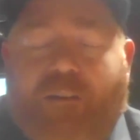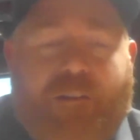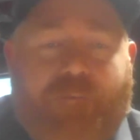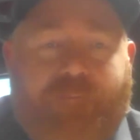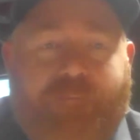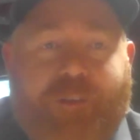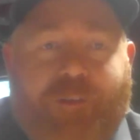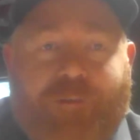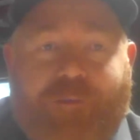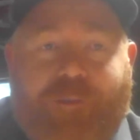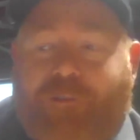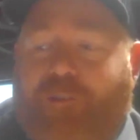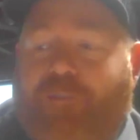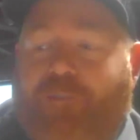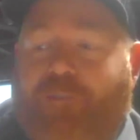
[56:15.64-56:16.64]
you
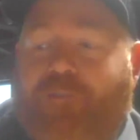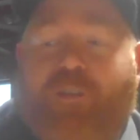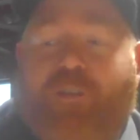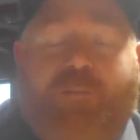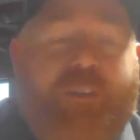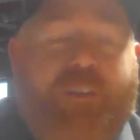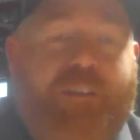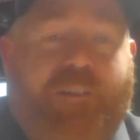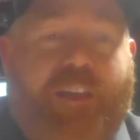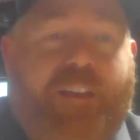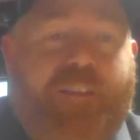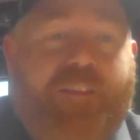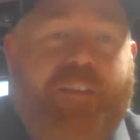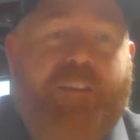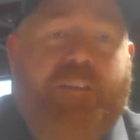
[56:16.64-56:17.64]
don't have the shipping and all
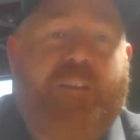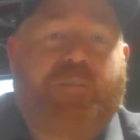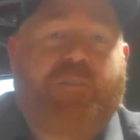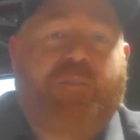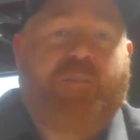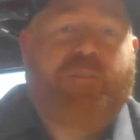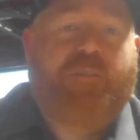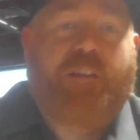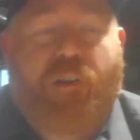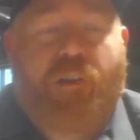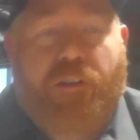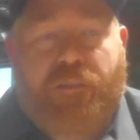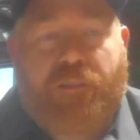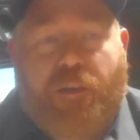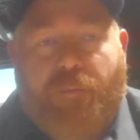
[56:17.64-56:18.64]
that drives the
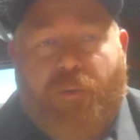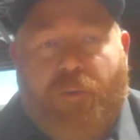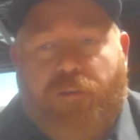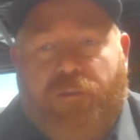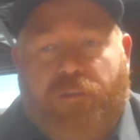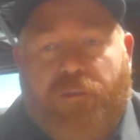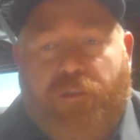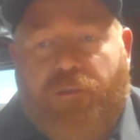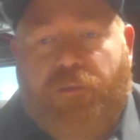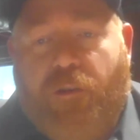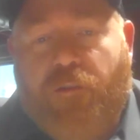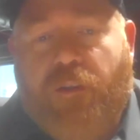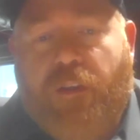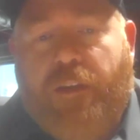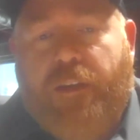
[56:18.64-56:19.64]
costs up also.
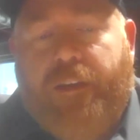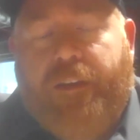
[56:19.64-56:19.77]
So